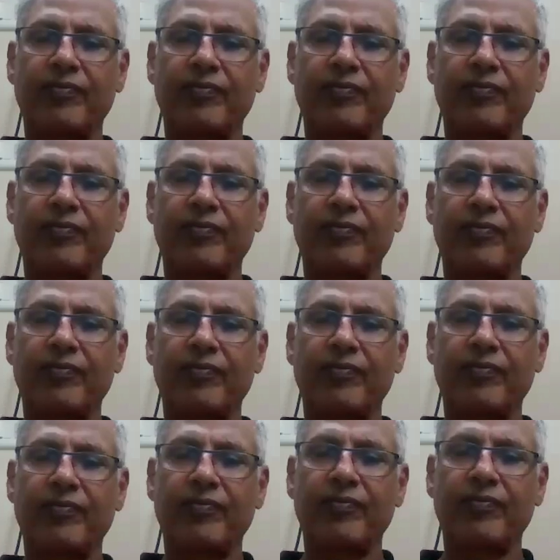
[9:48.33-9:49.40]

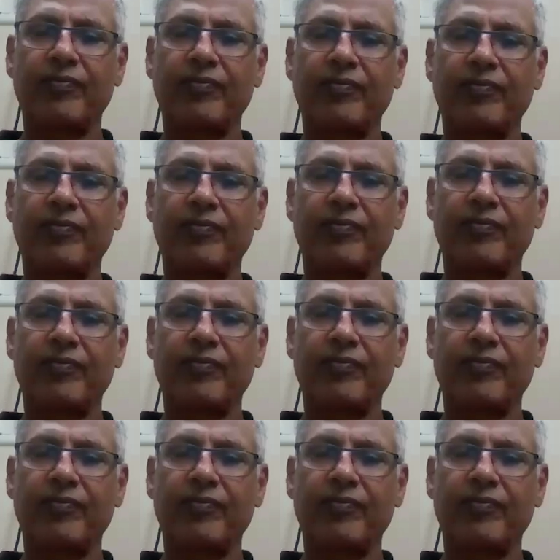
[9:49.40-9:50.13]
(no one is talking)